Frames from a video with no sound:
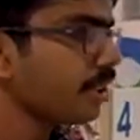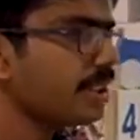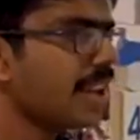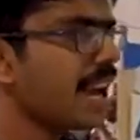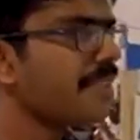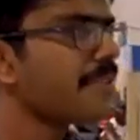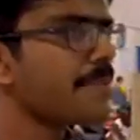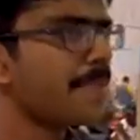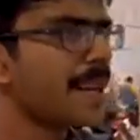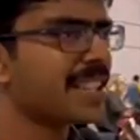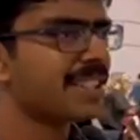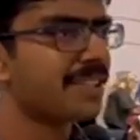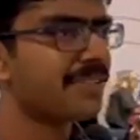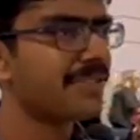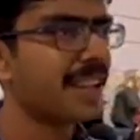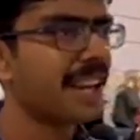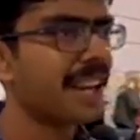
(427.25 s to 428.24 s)
you have a mix
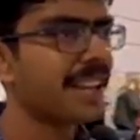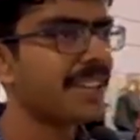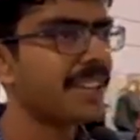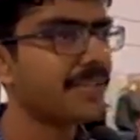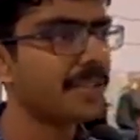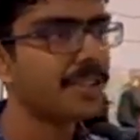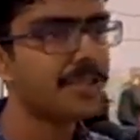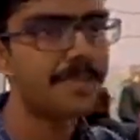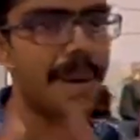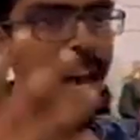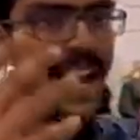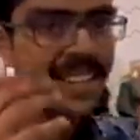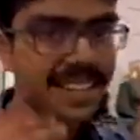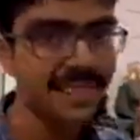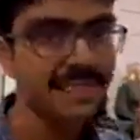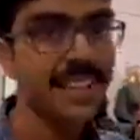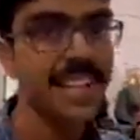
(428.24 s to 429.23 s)
of like you
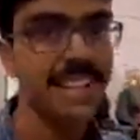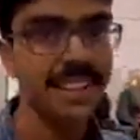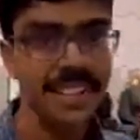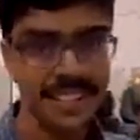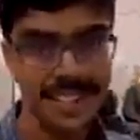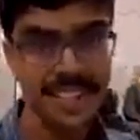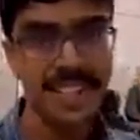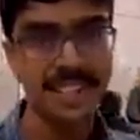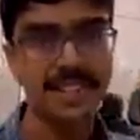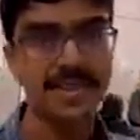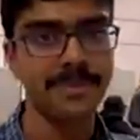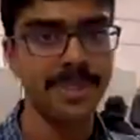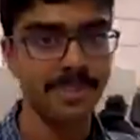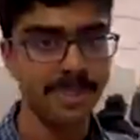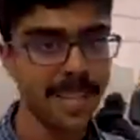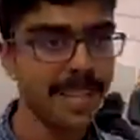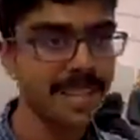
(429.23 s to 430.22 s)
passively listening to
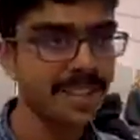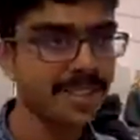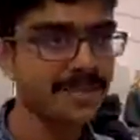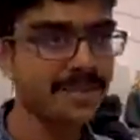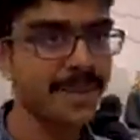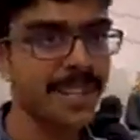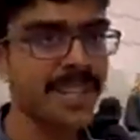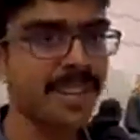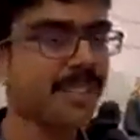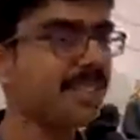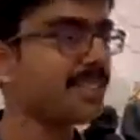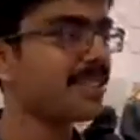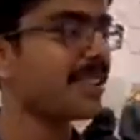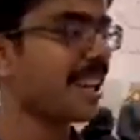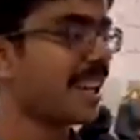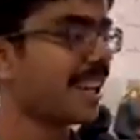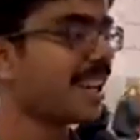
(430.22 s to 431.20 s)
speakers, but you
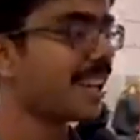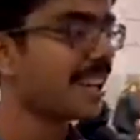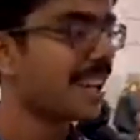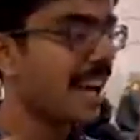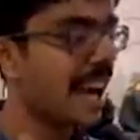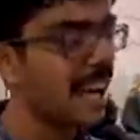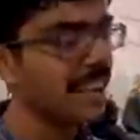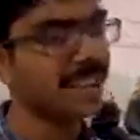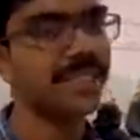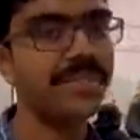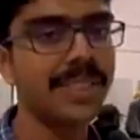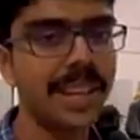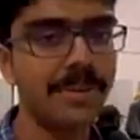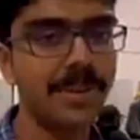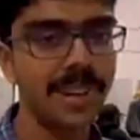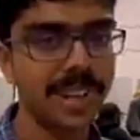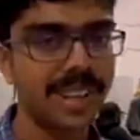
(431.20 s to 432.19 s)
also can
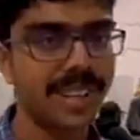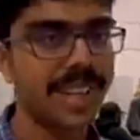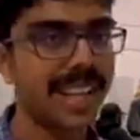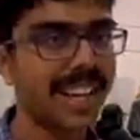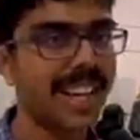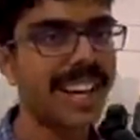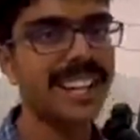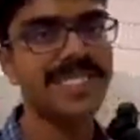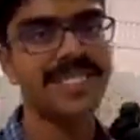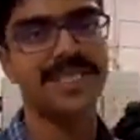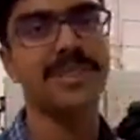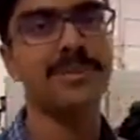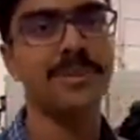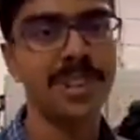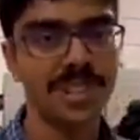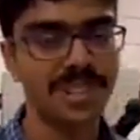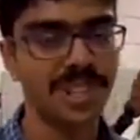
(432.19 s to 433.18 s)
actively work on like
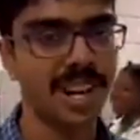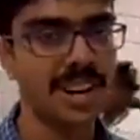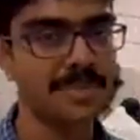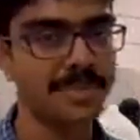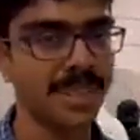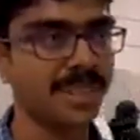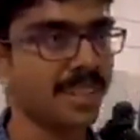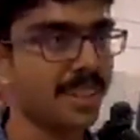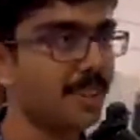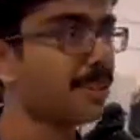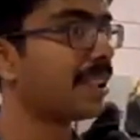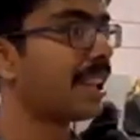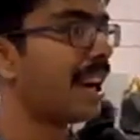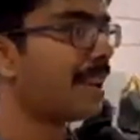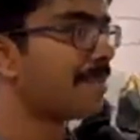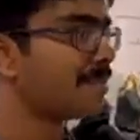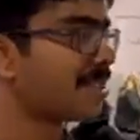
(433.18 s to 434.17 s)
hands-on workshops and code
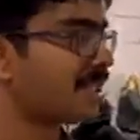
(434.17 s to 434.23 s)
labs.